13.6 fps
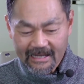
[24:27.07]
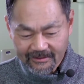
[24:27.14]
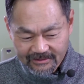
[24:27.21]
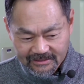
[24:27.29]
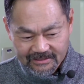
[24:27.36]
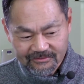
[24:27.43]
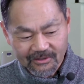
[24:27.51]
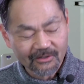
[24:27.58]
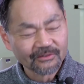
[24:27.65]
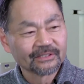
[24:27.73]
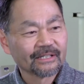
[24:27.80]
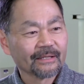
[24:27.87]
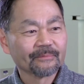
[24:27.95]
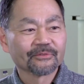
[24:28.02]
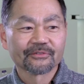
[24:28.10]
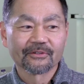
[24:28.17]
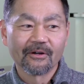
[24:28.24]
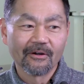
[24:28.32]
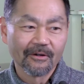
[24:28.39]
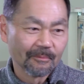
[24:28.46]
housing of all types
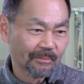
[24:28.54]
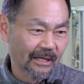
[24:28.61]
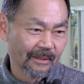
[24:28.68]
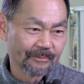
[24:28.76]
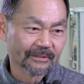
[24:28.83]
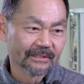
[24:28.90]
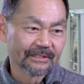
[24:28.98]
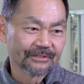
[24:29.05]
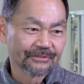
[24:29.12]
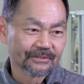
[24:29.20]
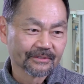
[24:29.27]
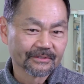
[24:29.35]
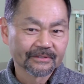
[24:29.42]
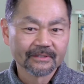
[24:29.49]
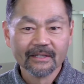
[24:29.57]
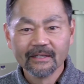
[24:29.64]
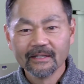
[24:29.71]
for all populations.